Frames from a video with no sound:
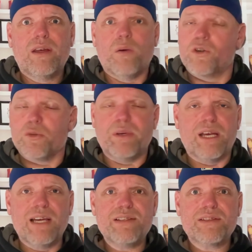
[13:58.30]
which will be
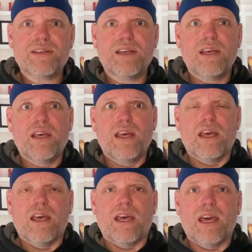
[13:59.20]
nice.
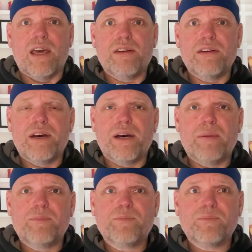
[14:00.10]
And I